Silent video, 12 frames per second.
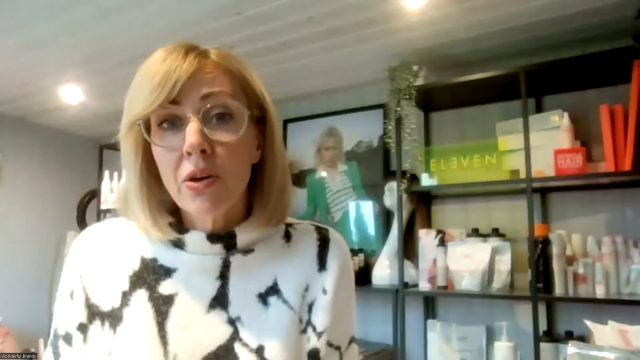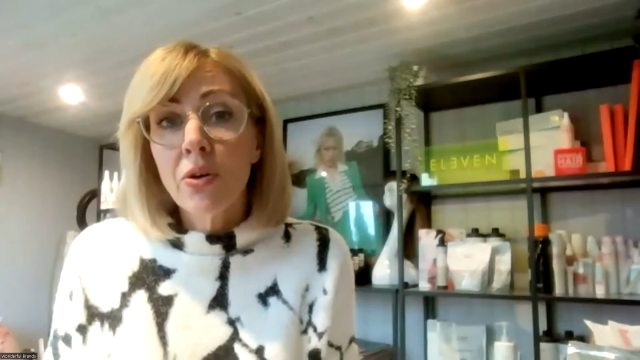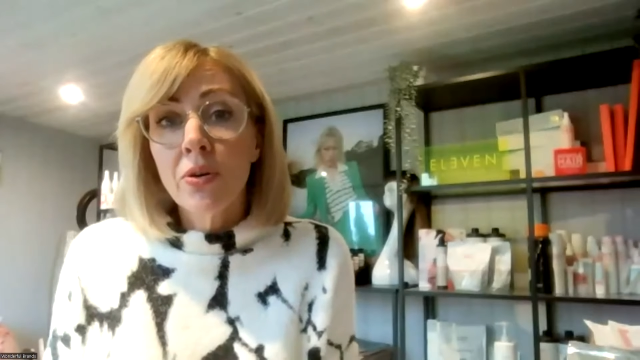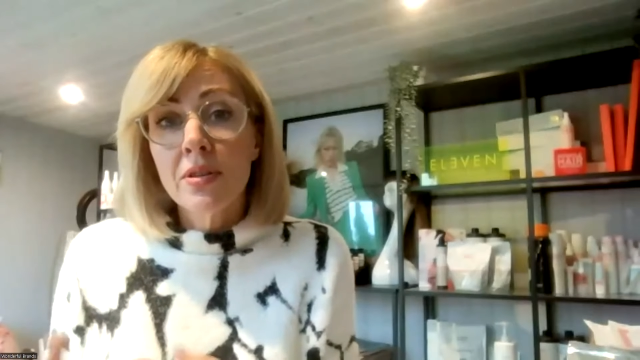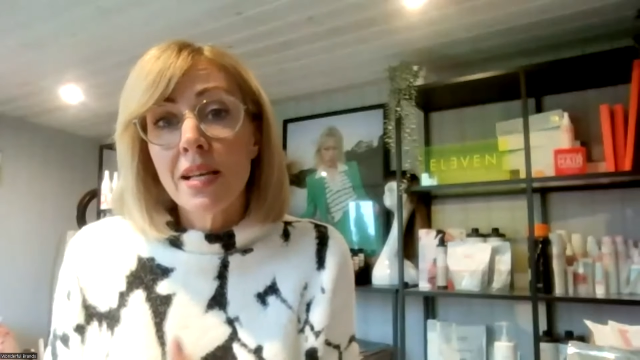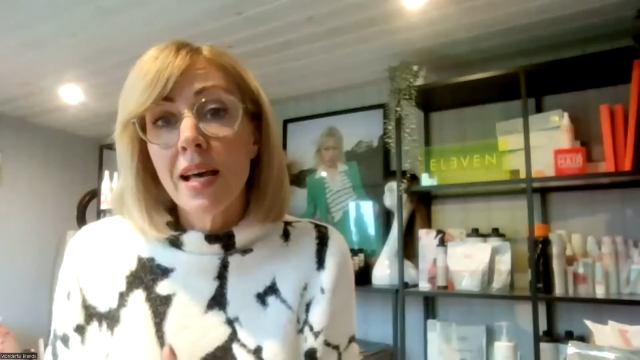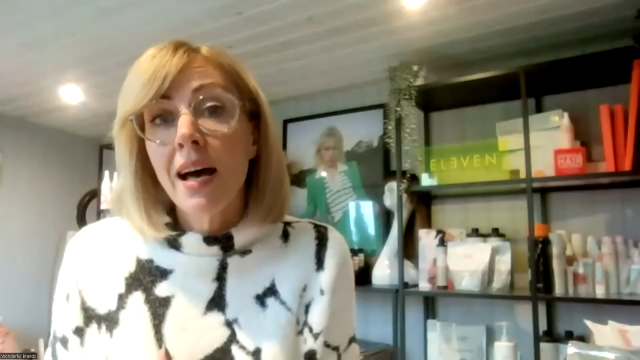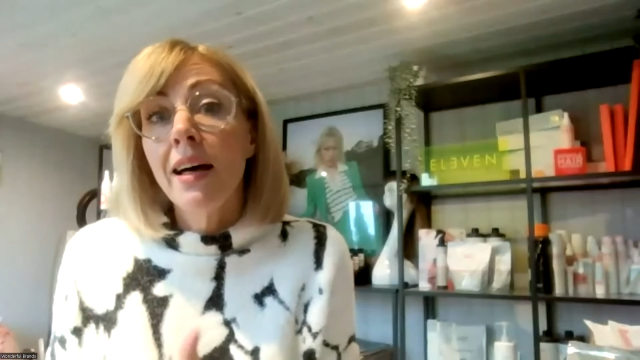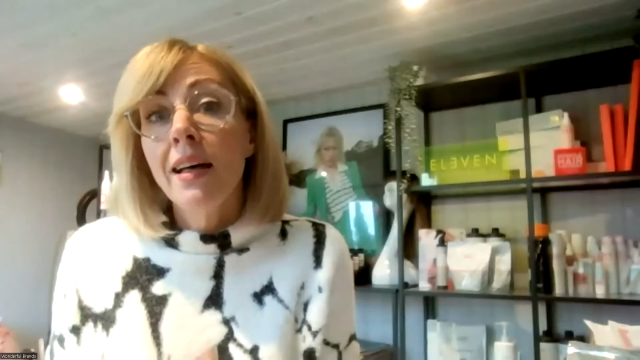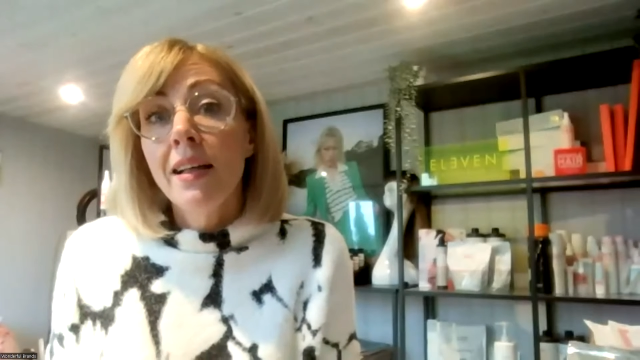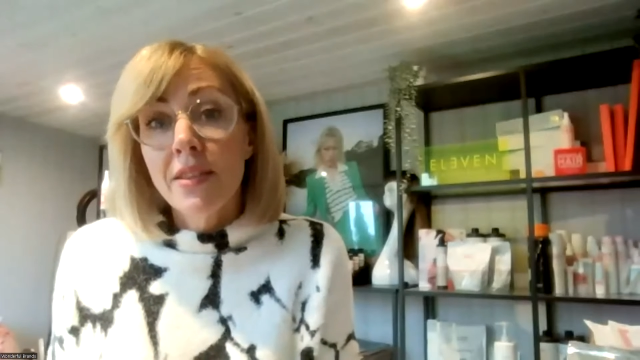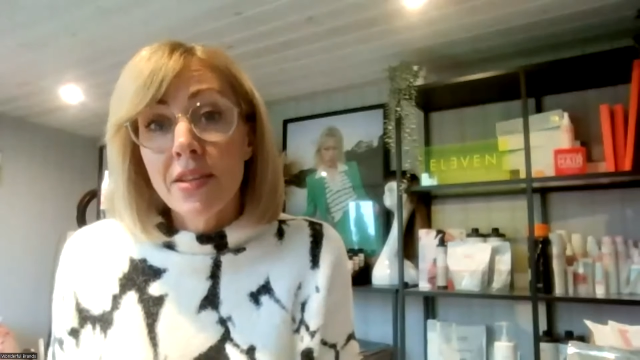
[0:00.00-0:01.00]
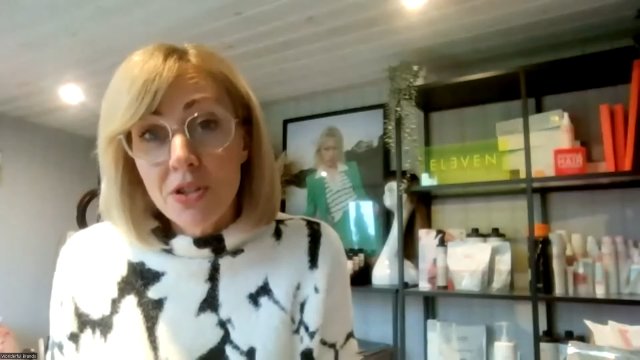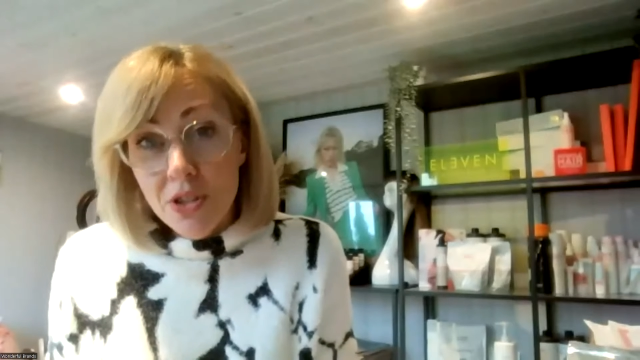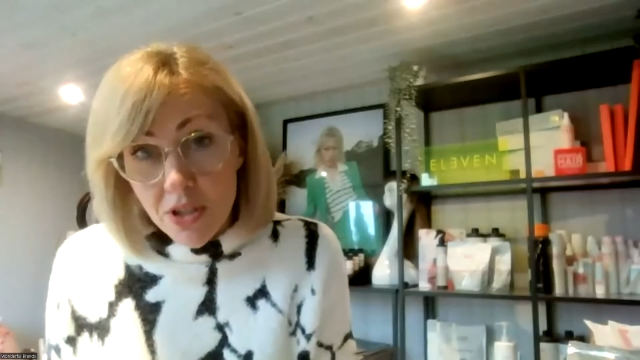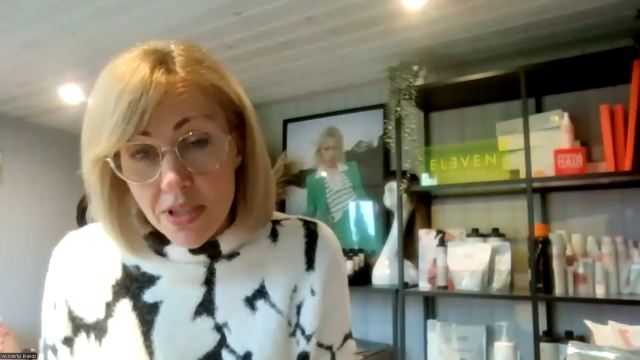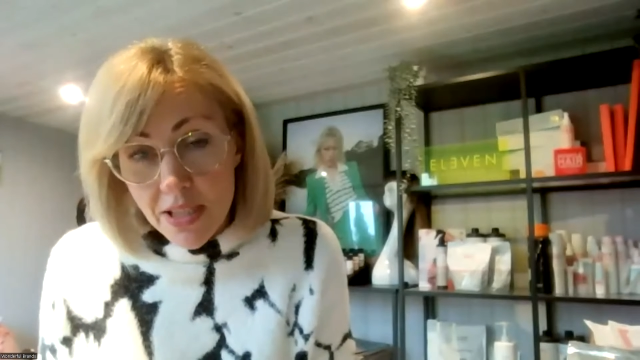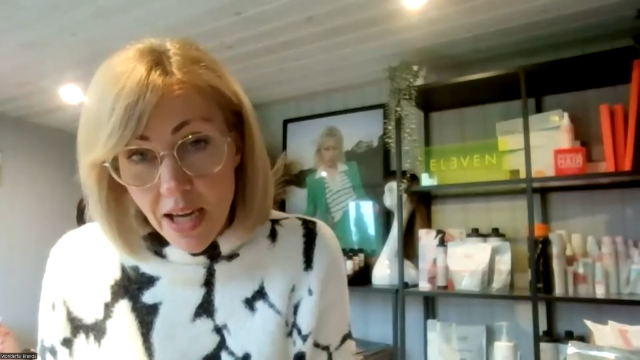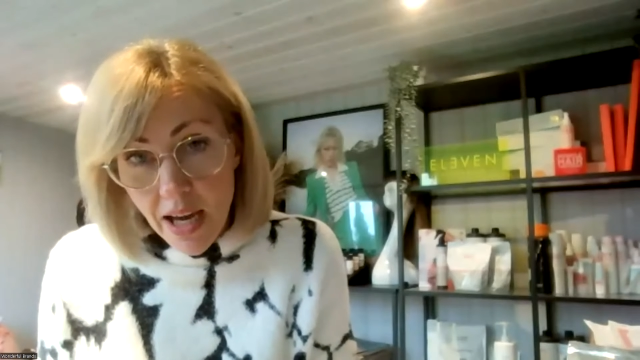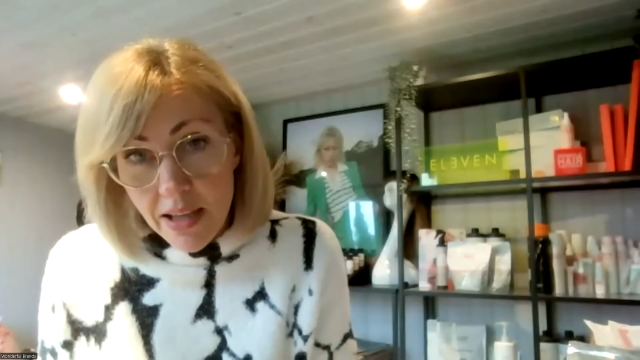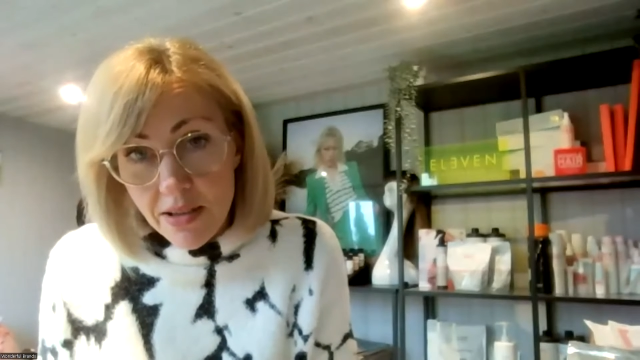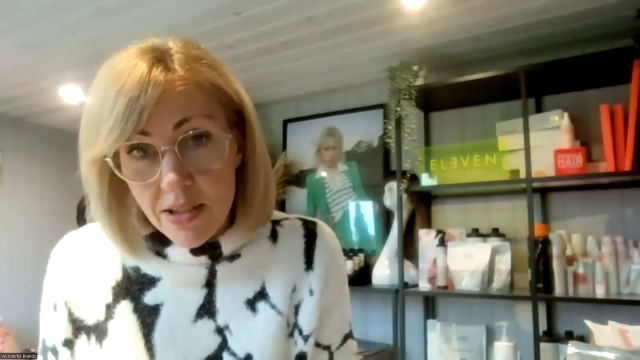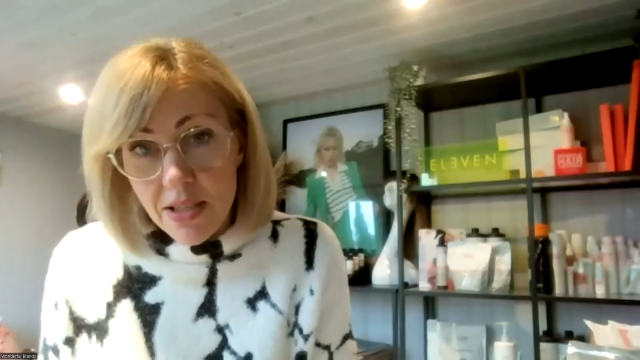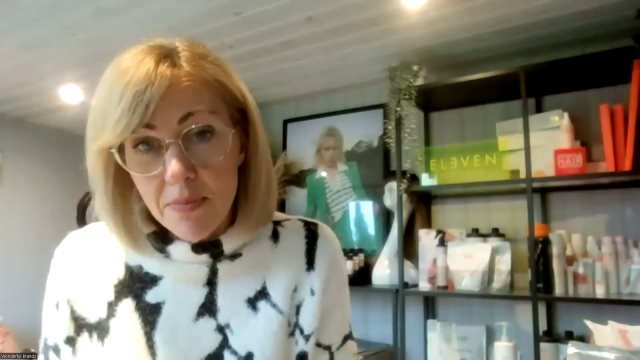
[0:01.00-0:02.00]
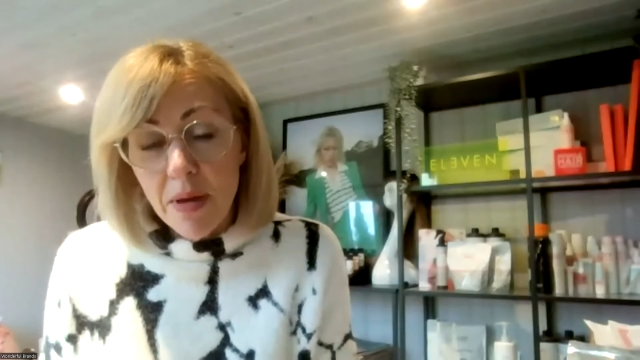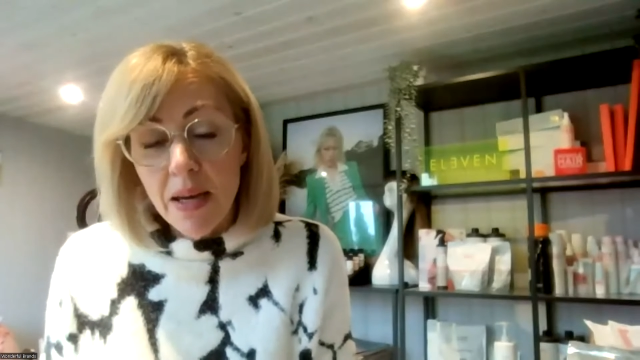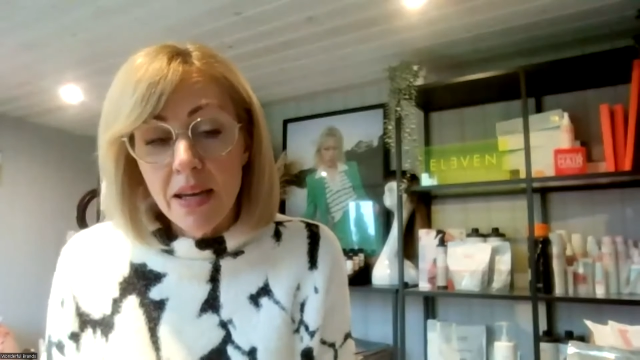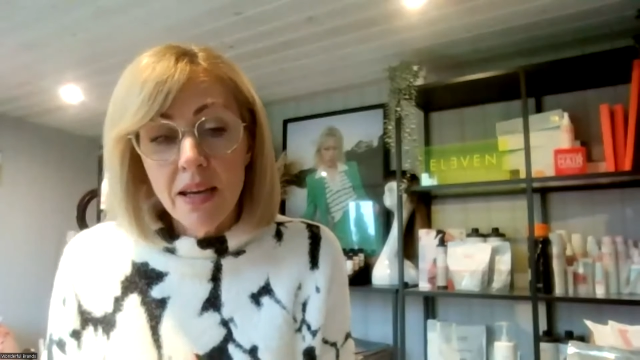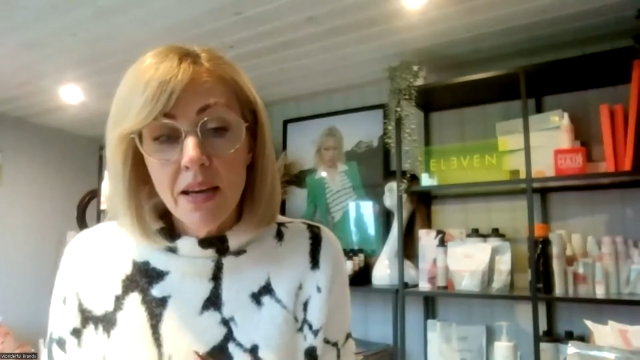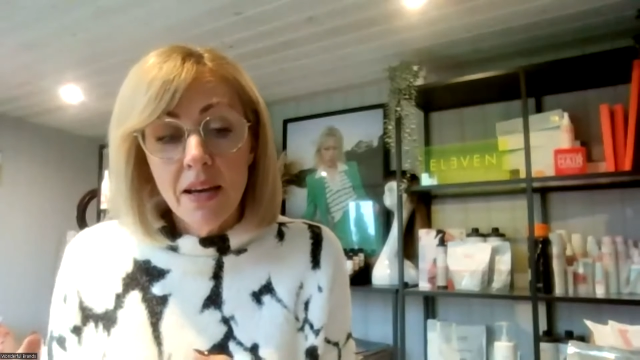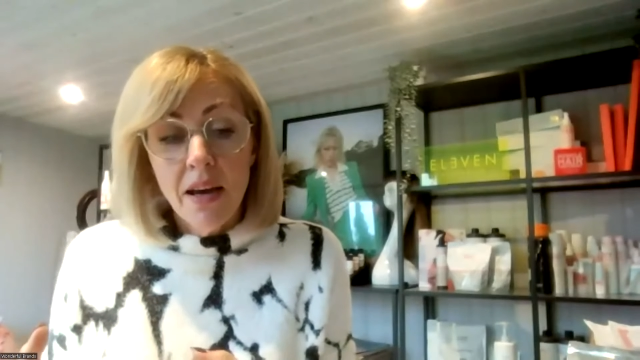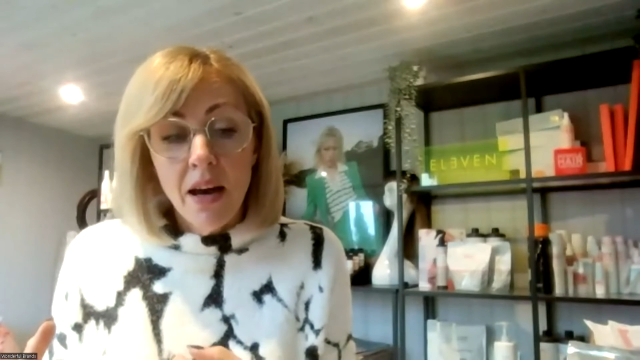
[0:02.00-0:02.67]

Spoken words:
coarse hair that does tend to be